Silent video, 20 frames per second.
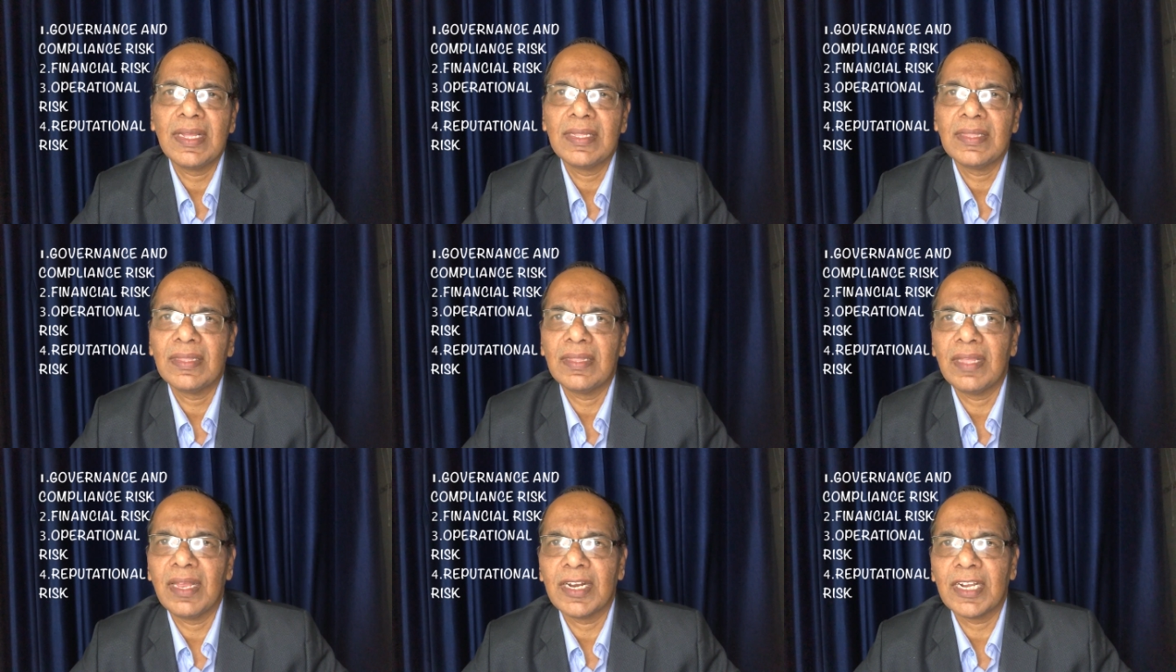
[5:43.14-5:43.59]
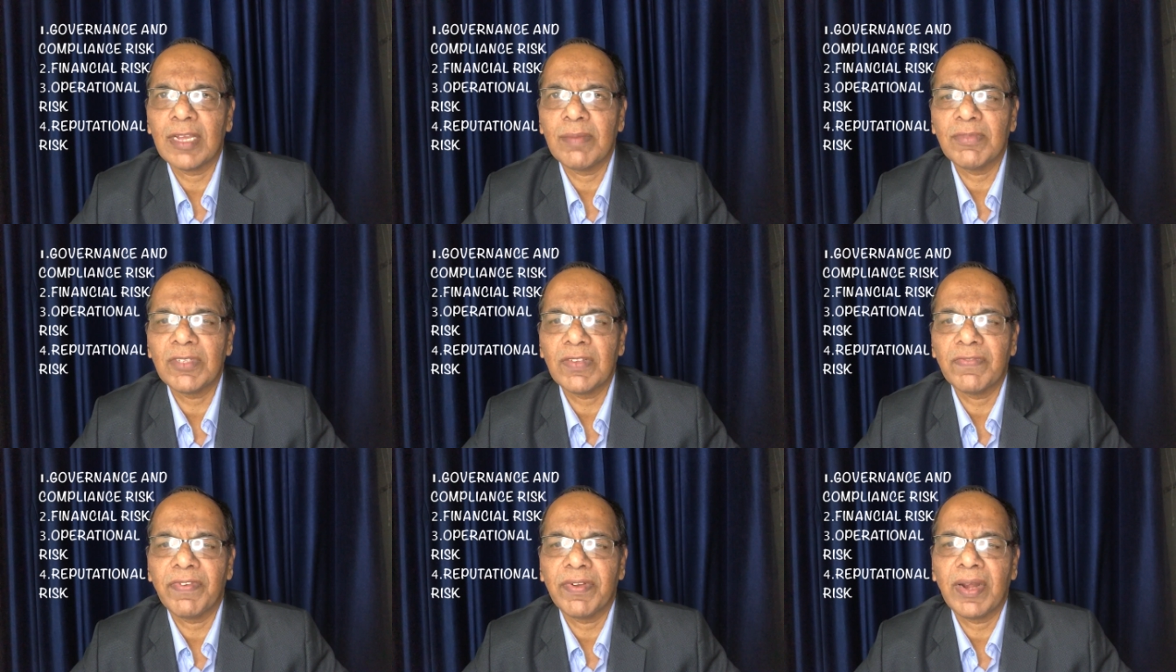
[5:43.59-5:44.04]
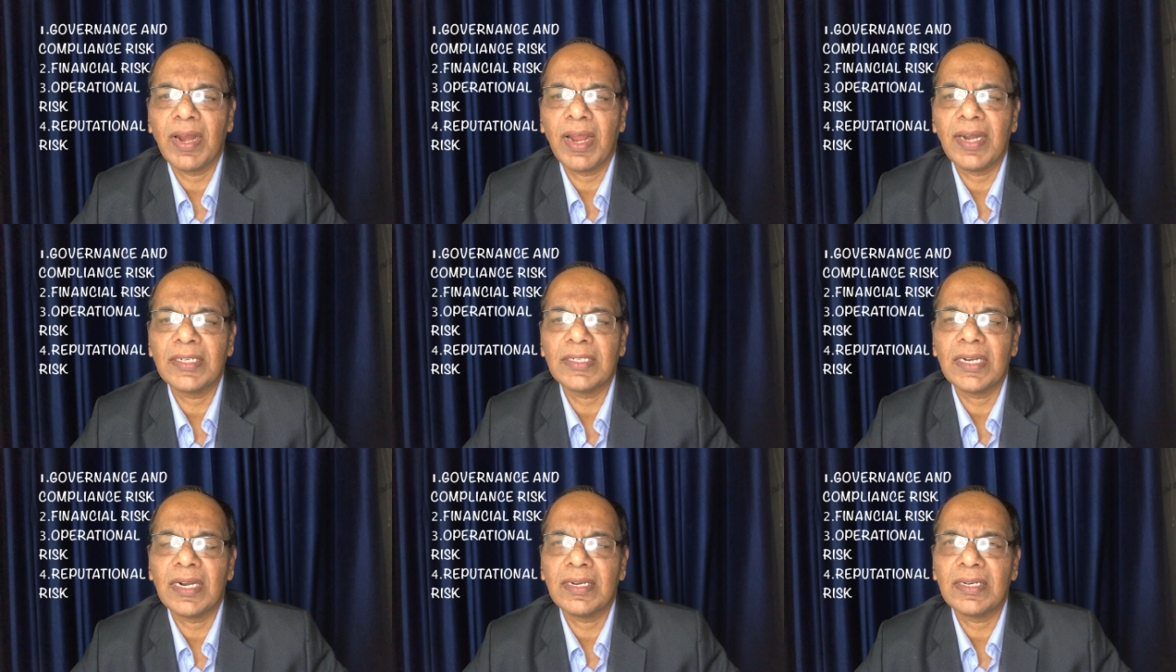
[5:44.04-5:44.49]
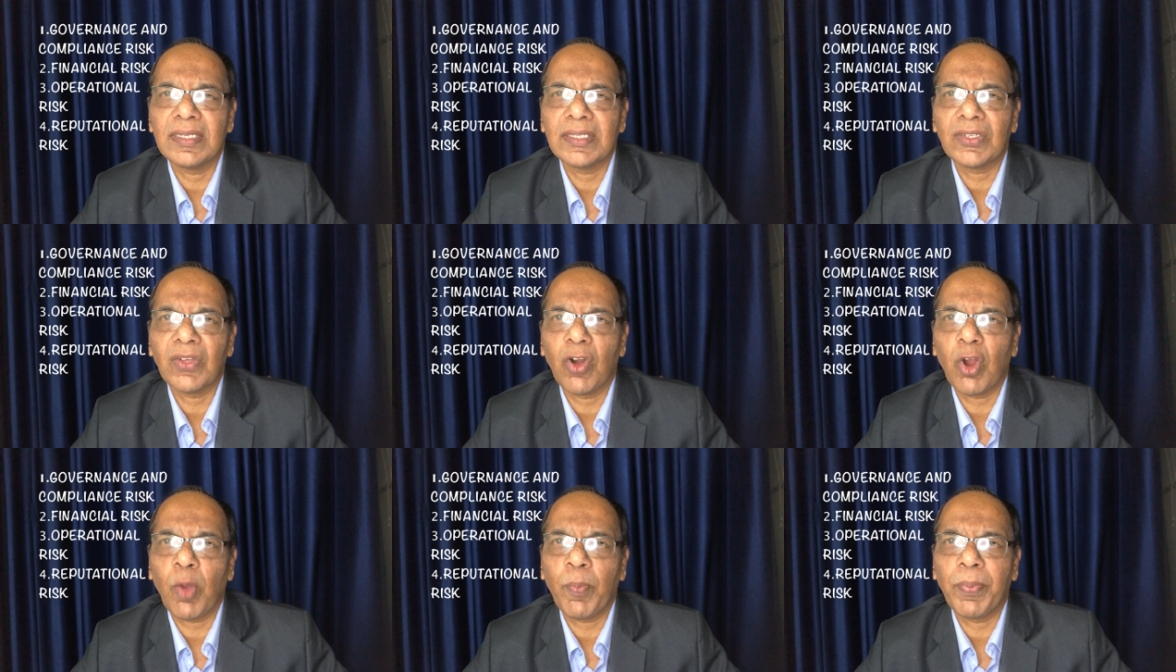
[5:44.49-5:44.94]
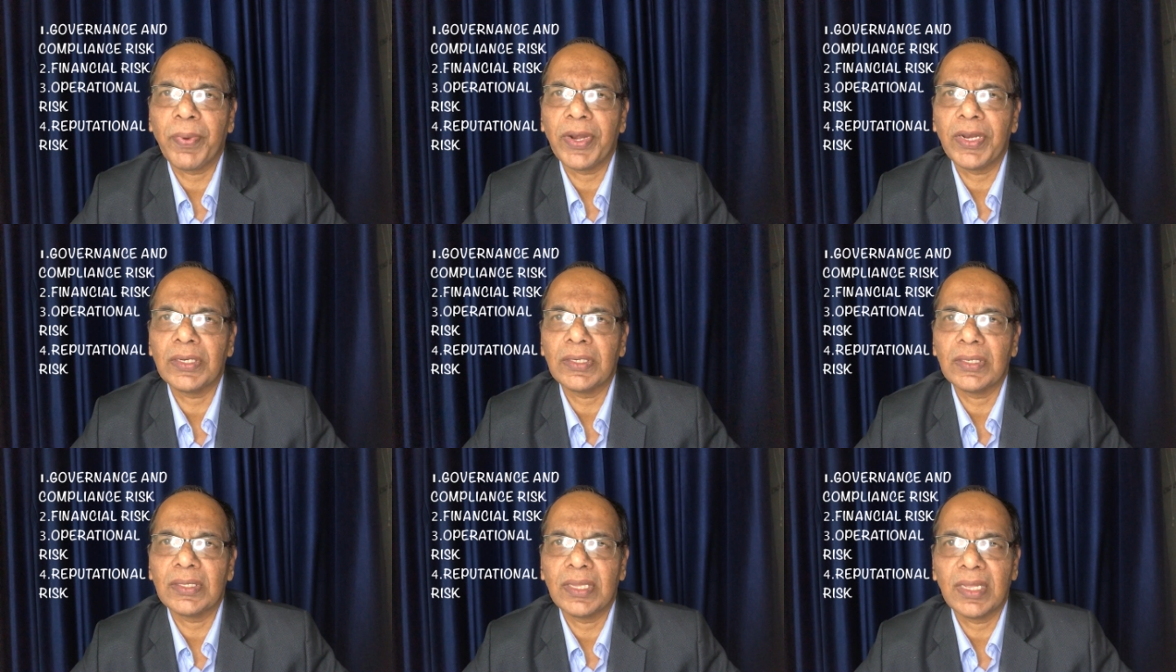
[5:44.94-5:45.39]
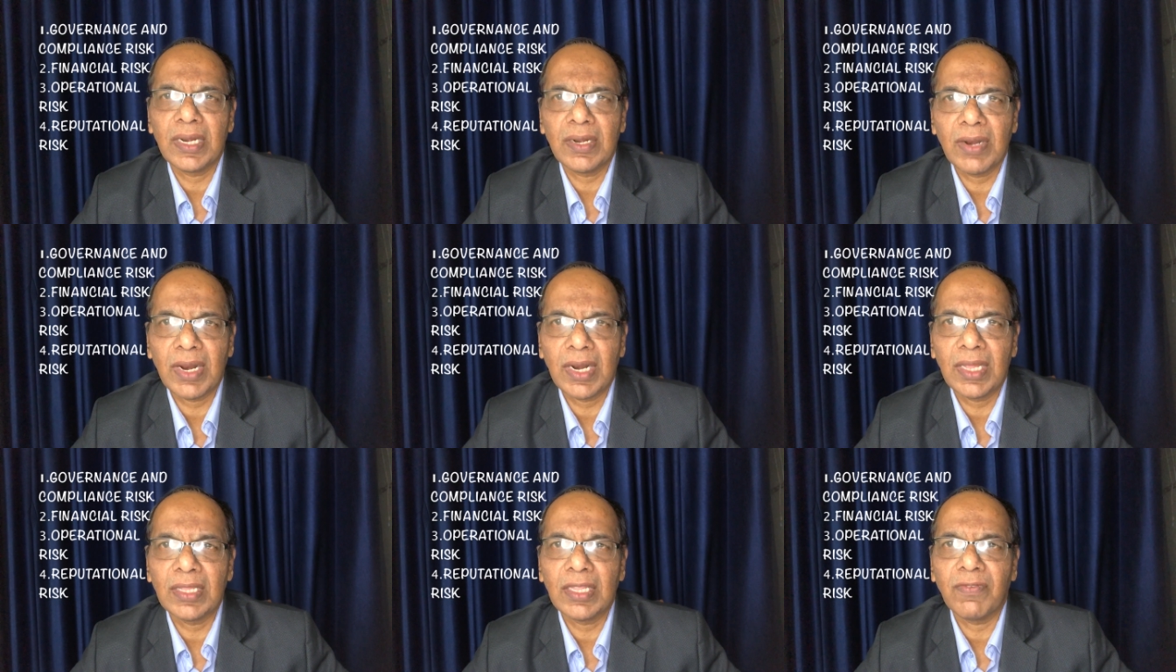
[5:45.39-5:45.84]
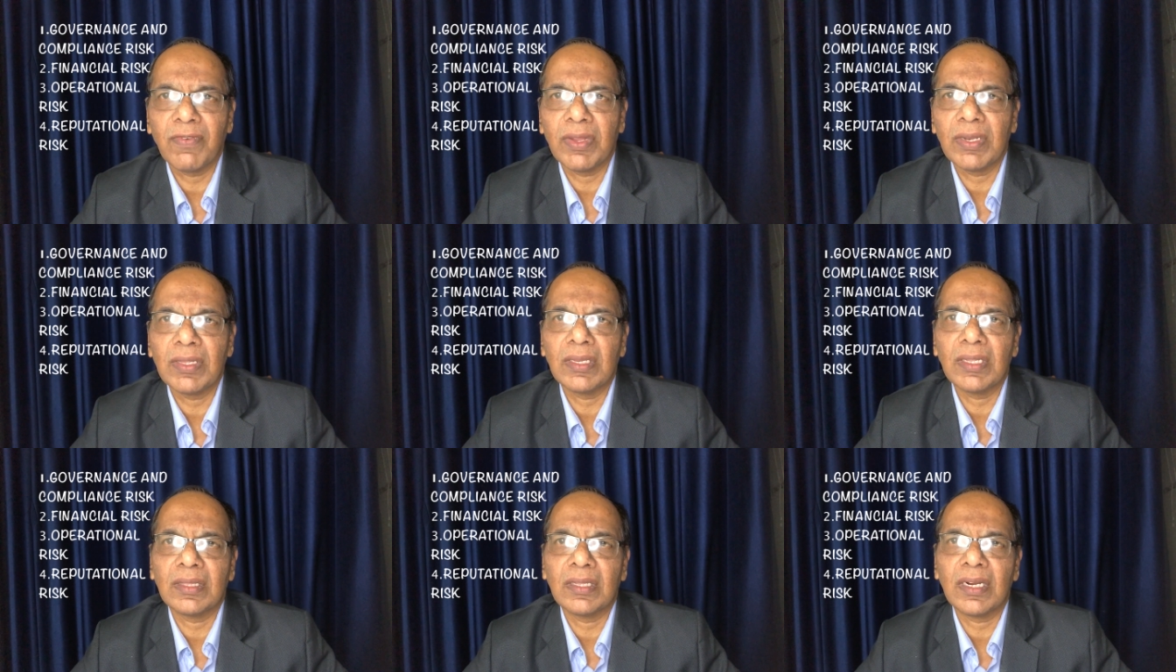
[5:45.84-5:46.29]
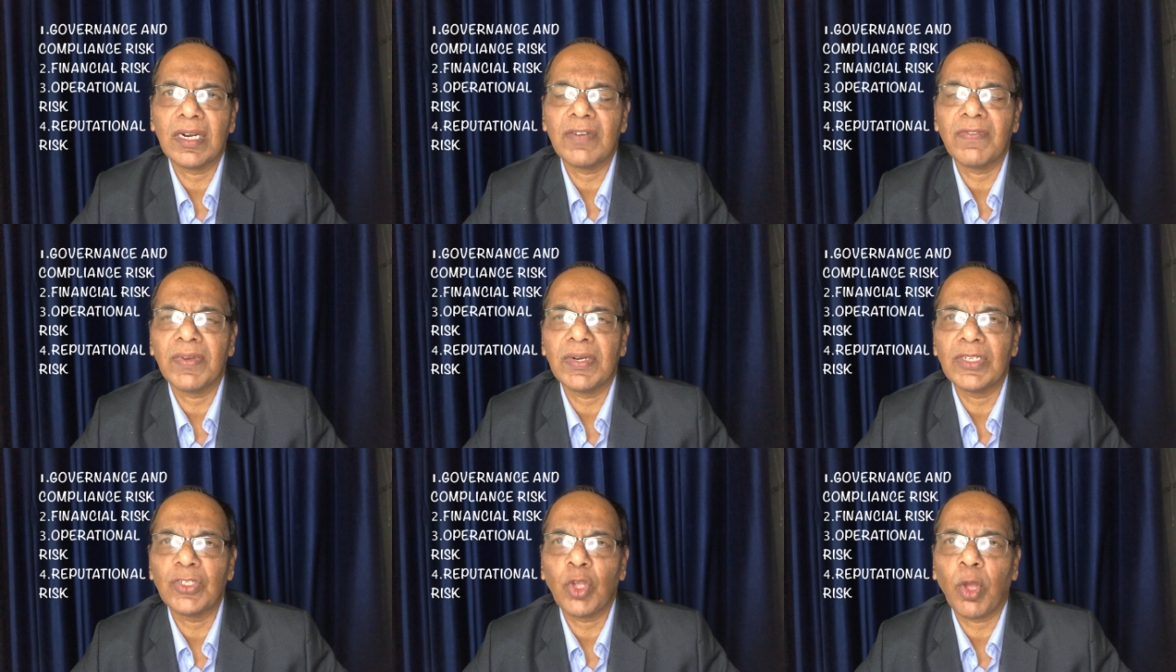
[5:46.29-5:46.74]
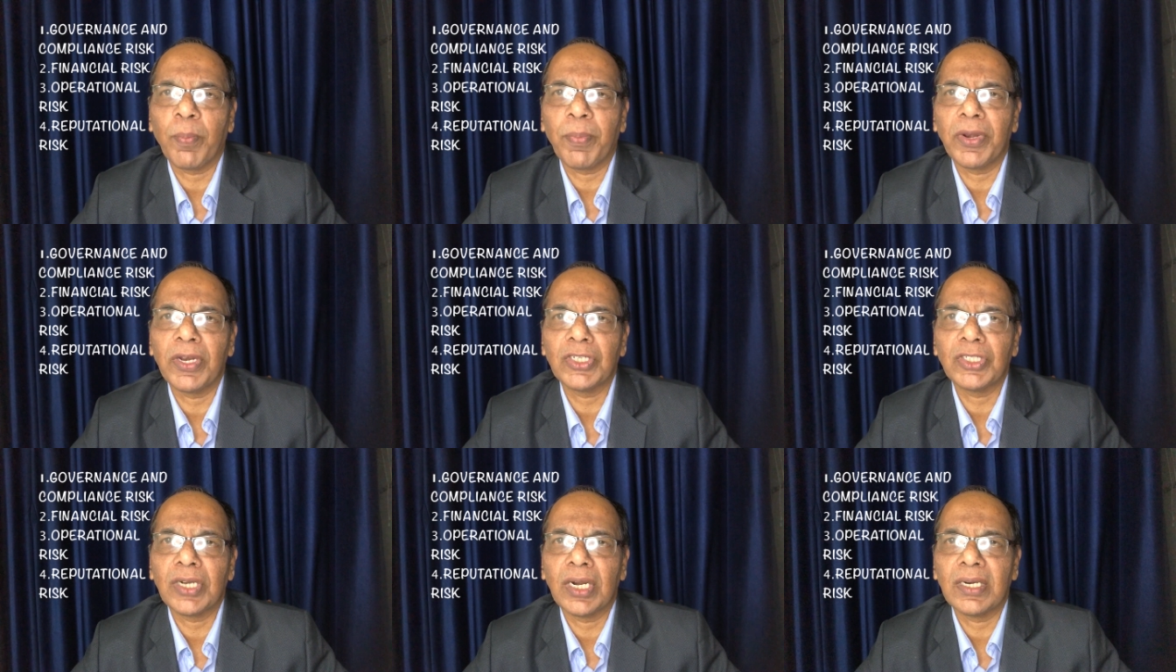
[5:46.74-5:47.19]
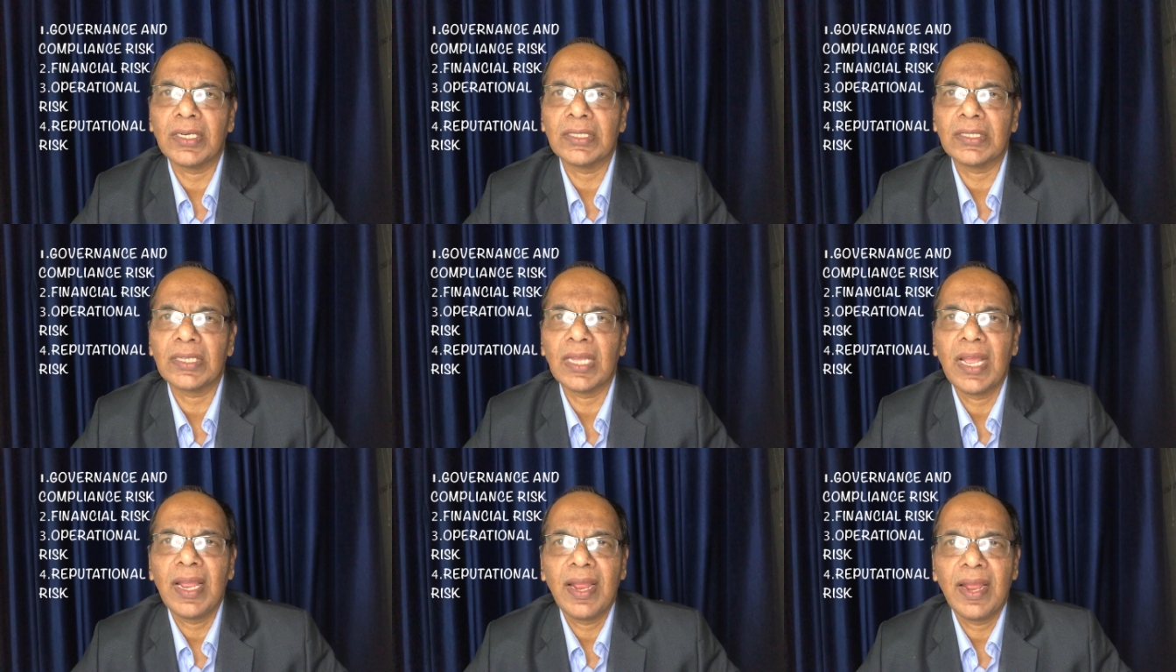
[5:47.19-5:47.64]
Then comes the financial risk or operation. Then another one, the third one is operational risk.